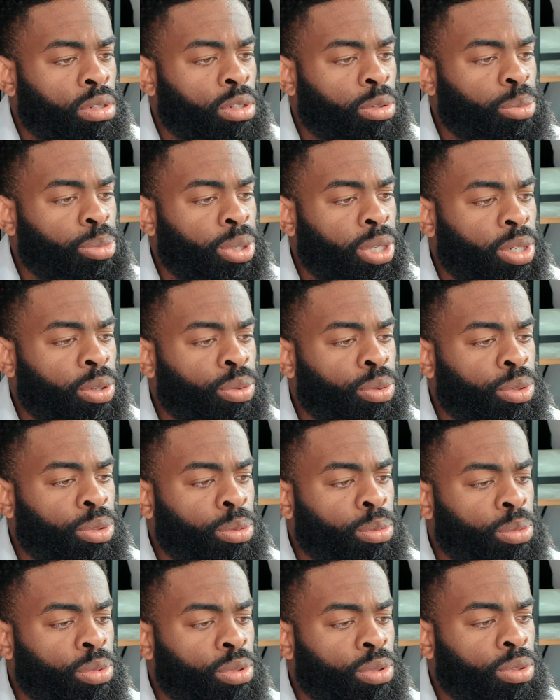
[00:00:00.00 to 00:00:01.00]
the
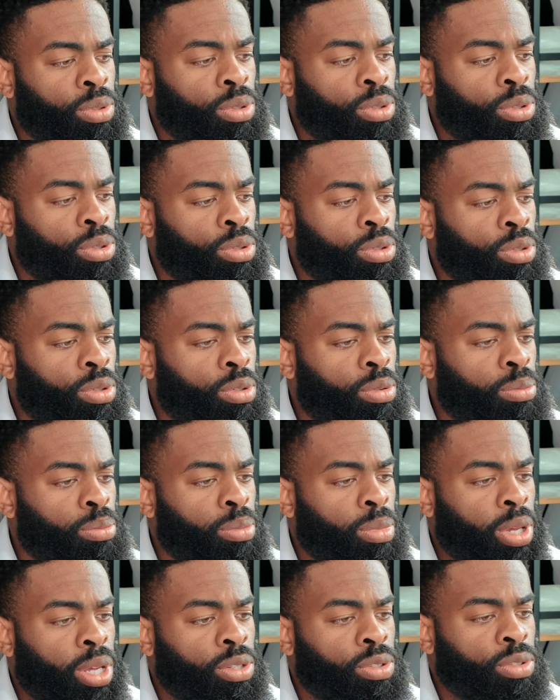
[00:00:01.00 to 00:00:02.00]
bedrooms,
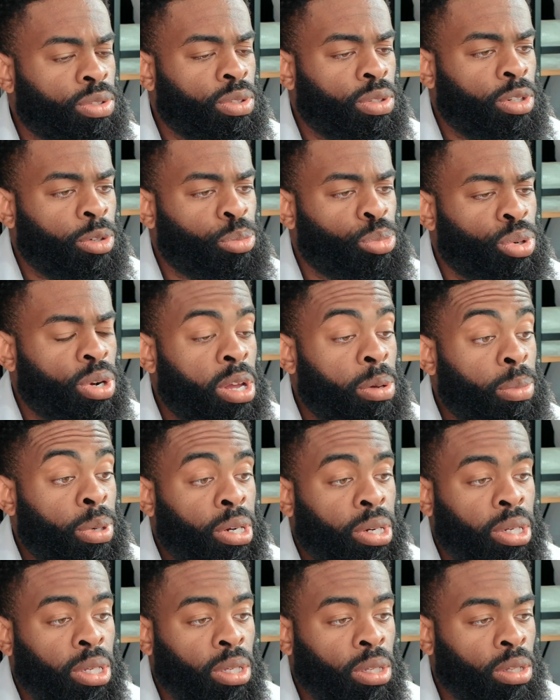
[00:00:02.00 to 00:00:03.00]
the
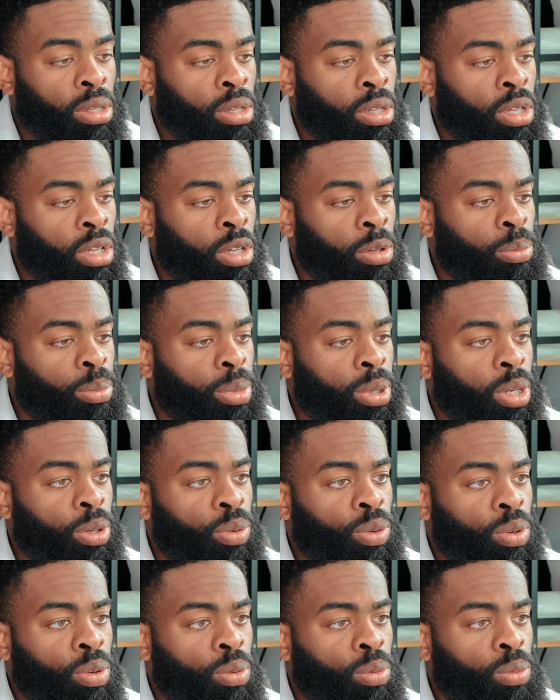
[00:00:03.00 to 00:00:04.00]
primary
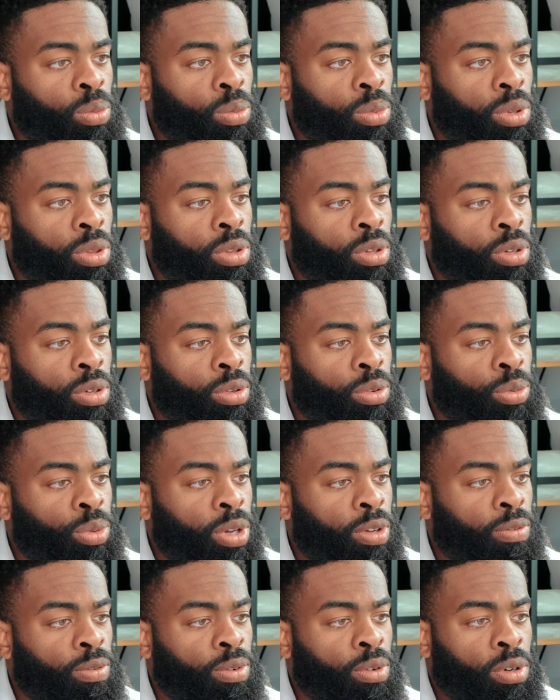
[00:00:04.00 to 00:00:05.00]
bedroom with the
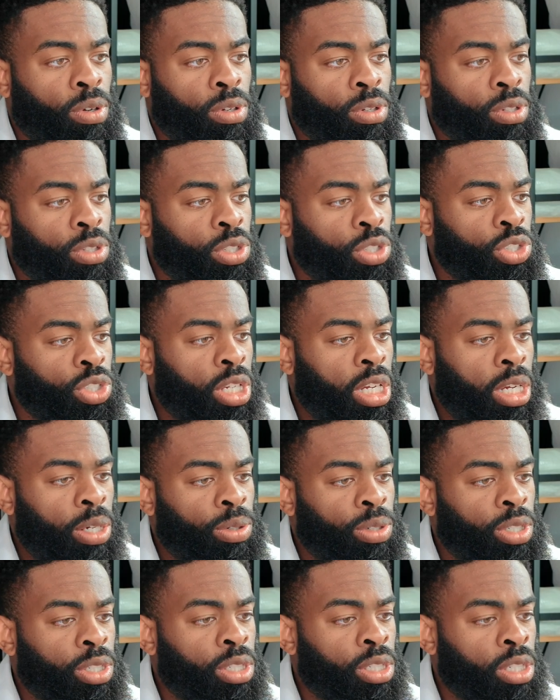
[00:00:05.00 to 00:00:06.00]
rainfall
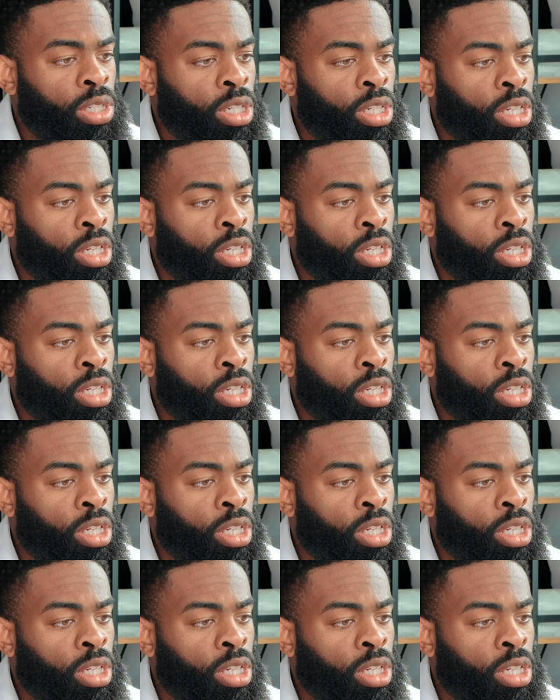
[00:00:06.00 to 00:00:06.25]
shower,